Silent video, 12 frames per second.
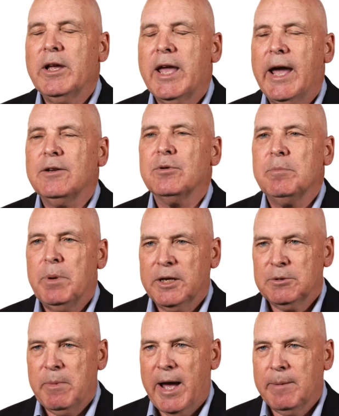engaged with
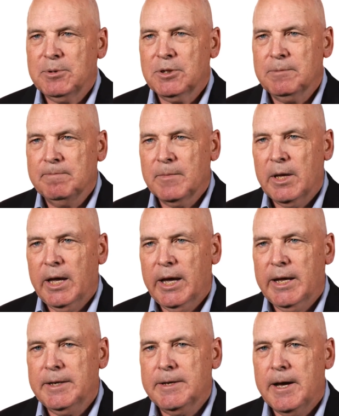PitchMaps,
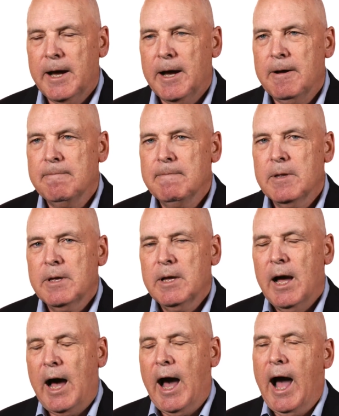and uh,
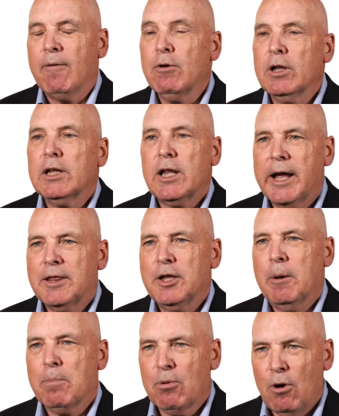I really liked the
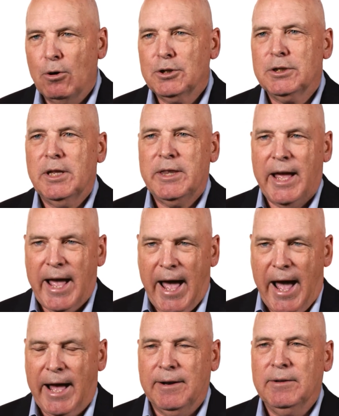approach that they
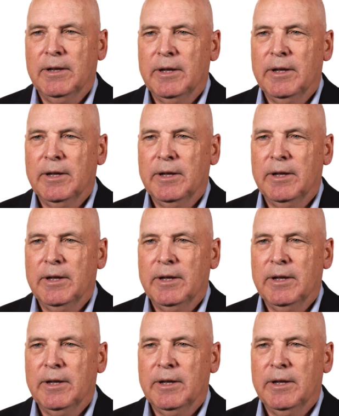had.